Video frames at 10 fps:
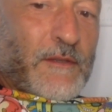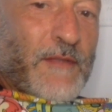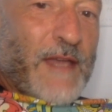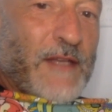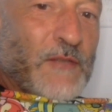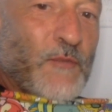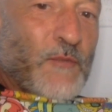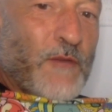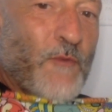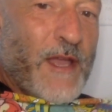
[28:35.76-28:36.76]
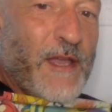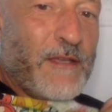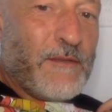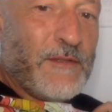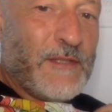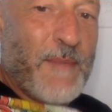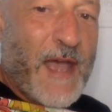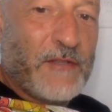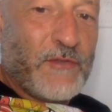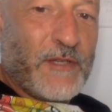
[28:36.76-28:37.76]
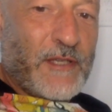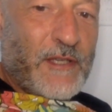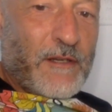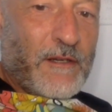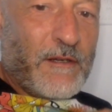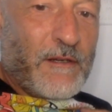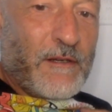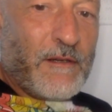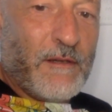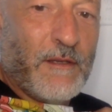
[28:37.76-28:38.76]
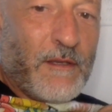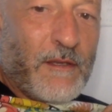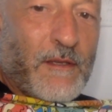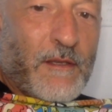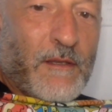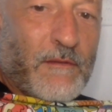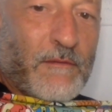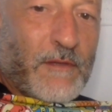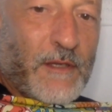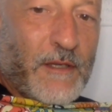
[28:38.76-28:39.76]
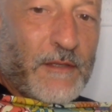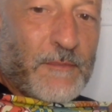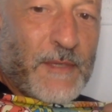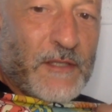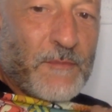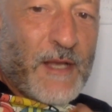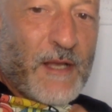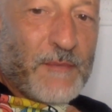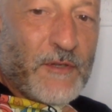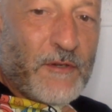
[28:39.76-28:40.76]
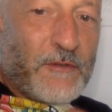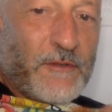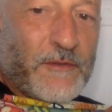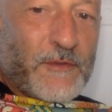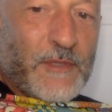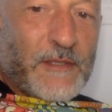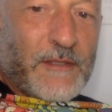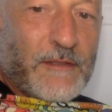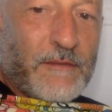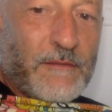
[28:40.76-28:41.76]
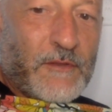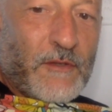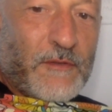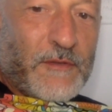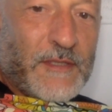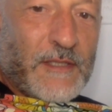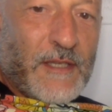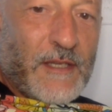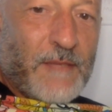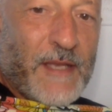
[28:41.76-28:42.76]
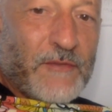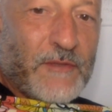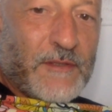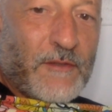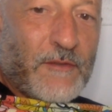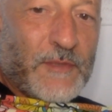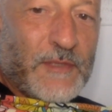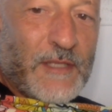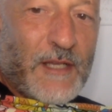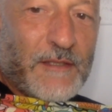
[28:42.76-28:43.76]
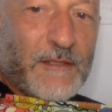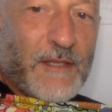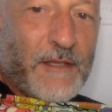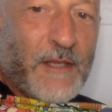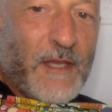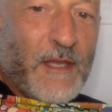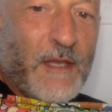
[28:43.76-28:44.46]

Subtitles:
So that is one way. You see Patrick here, right? SpongeBob circles with circles inside, Patrick circles with dots inside.